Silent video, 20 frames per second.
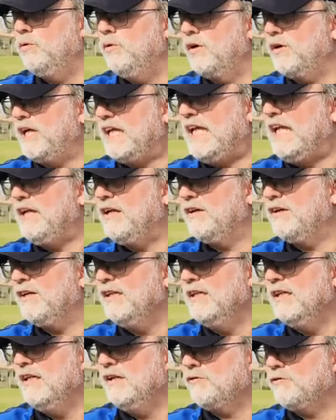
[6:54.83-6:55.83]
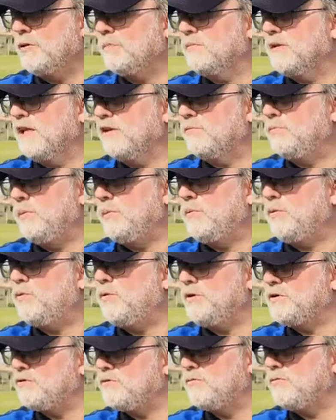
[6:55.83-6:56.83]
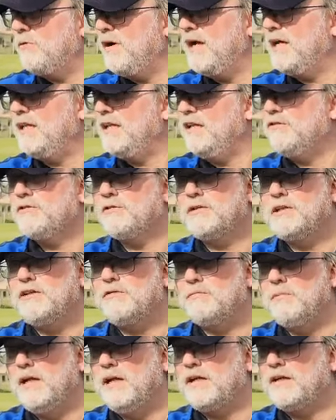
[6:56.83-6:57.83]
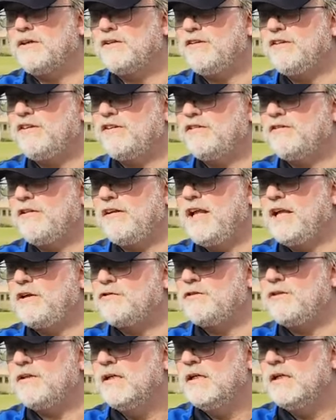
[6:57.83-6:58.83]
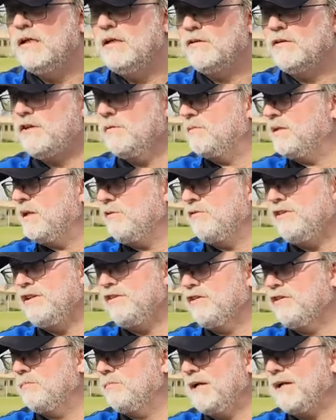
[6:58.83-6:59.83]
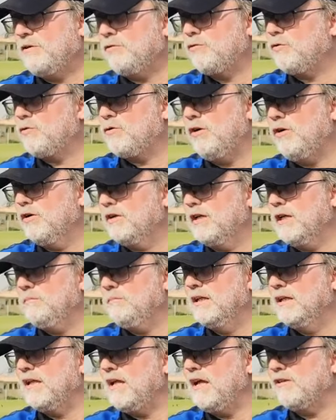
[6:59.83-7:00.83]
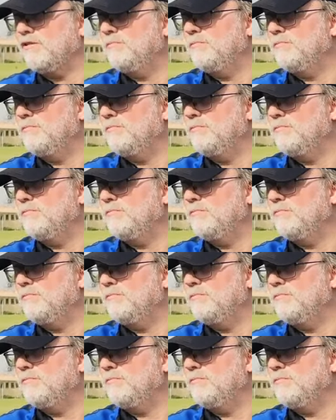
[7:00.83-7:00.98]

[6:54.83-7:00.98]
are eager. Sometimes people question why this or this player is in the selection. Sometimes these are players who called up the last